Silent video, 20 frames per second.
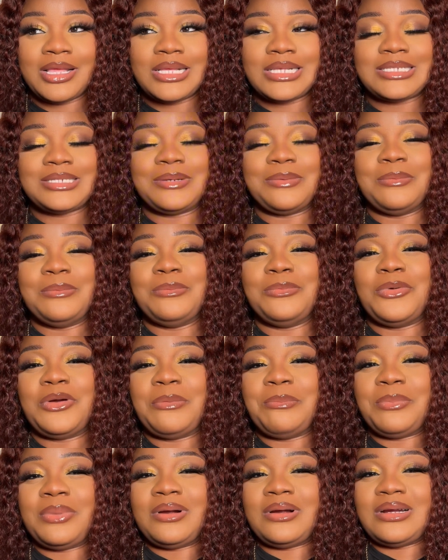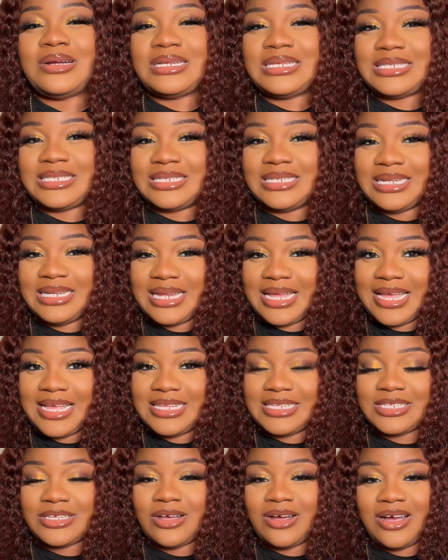some more
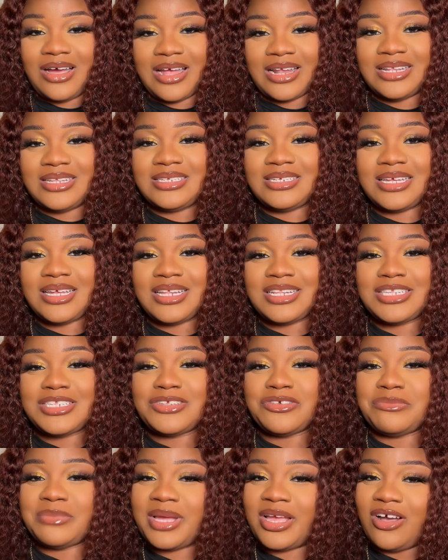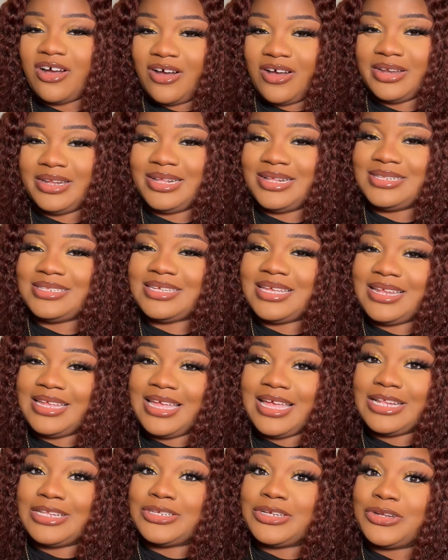personalized content so my audience can
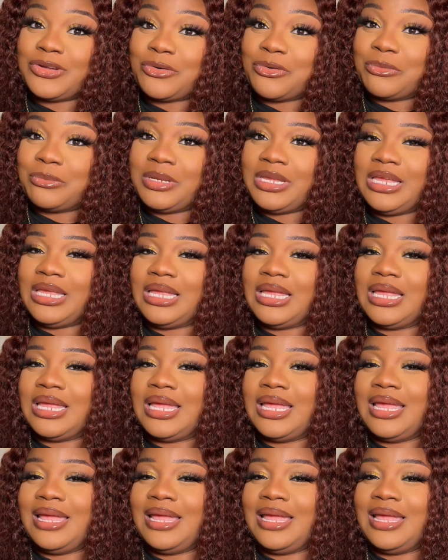get to know me